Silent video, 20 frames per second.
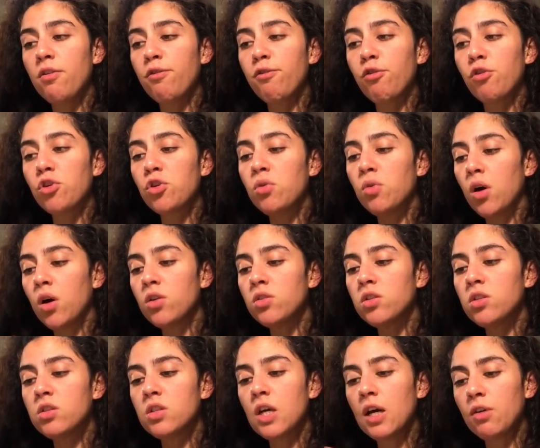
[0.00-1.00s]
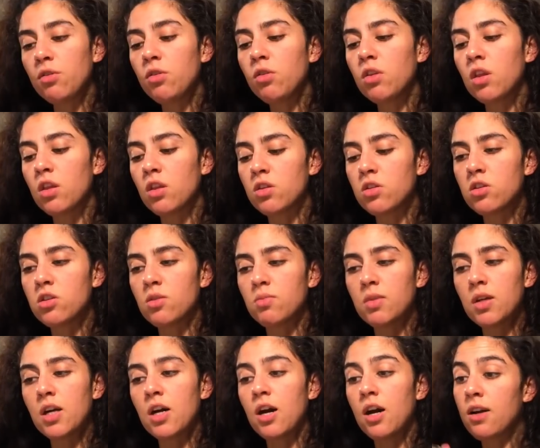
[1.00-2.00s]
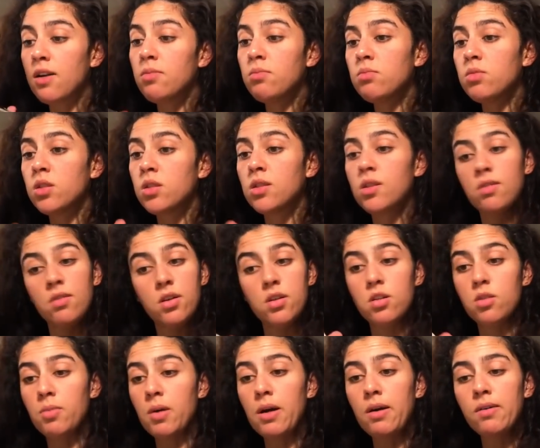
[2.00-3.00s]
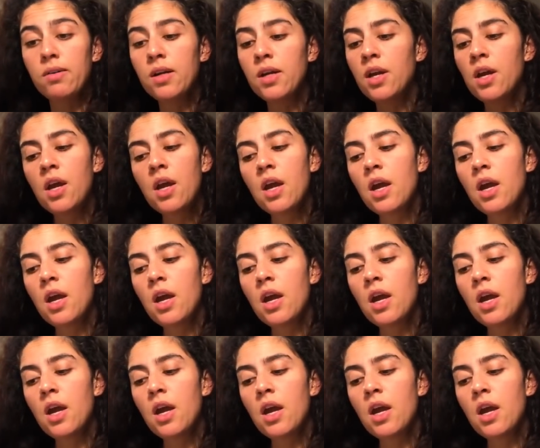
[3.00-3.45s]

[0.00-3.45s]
for you all to tell you that this is something I'm serious about.